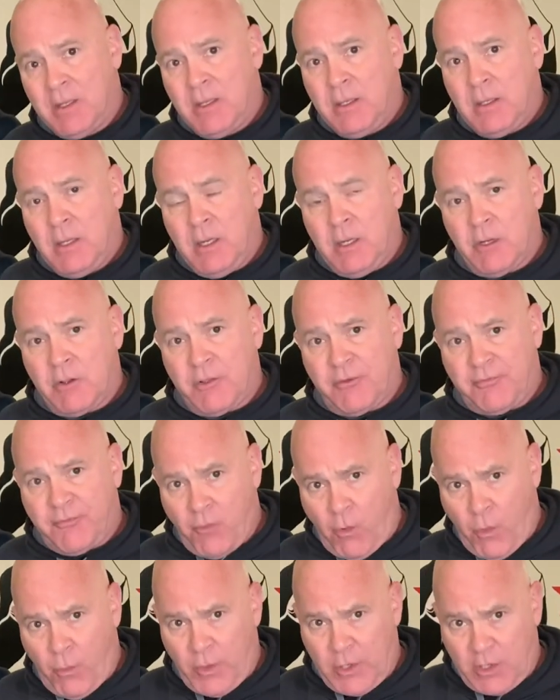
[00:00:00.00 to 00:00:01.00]
into the
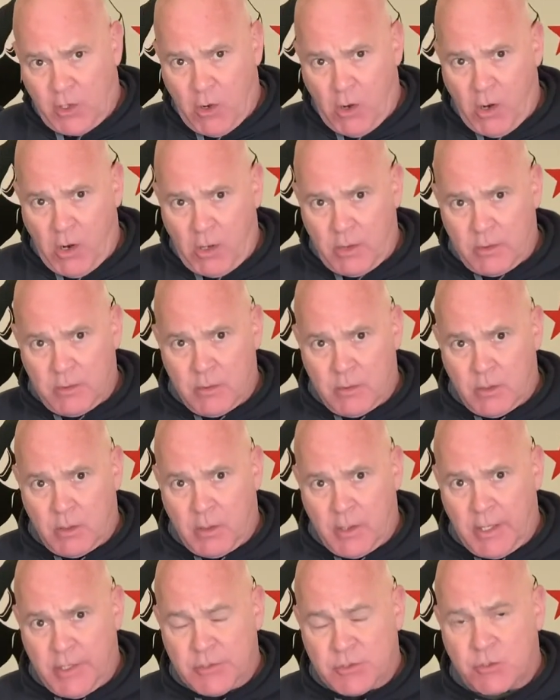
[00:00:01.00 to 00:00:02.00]
forward guard,
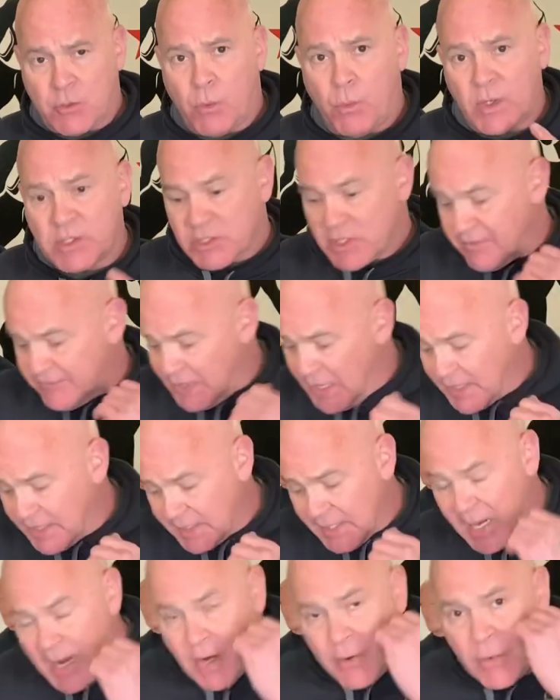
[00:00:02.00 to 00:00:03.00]
all right? So once I've got
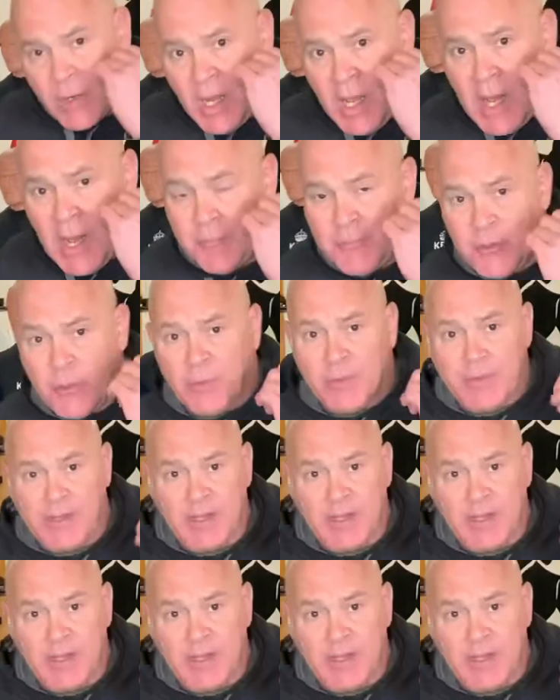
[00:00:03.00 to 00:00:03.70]
it out, I'm doing